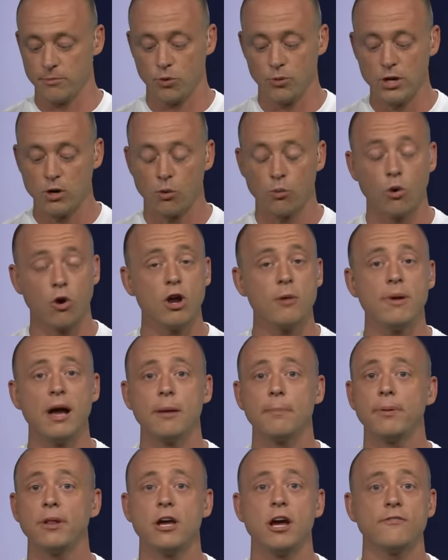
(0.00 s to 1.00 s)
but we don't worry
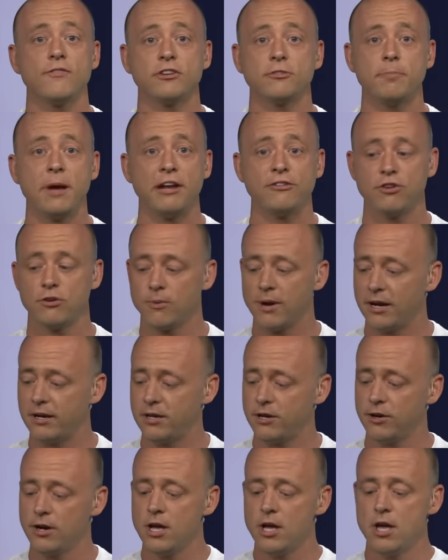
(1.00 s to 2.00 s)
about playoff expansion around
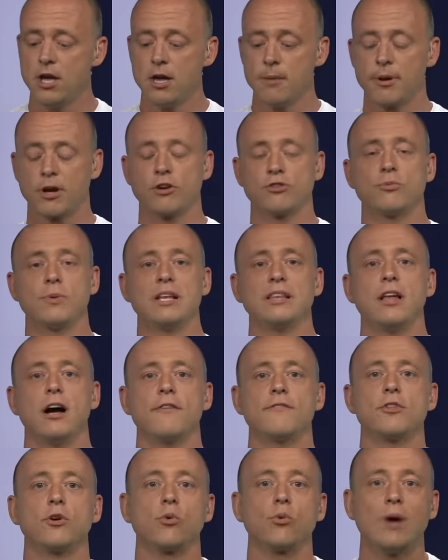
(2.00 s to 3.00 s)
here because we
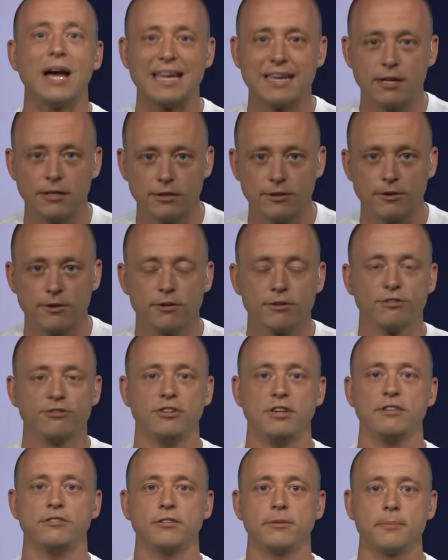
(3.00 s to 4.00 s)
love the regular
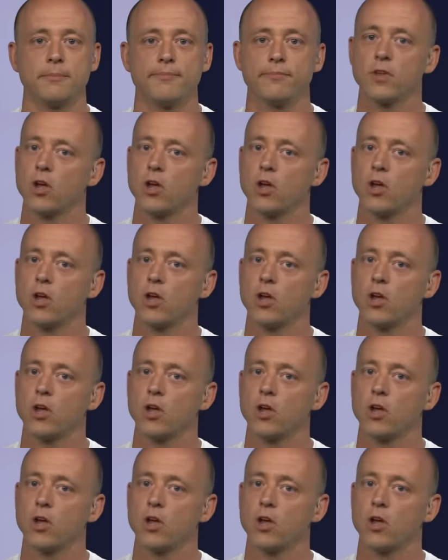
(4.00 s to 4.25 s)
season.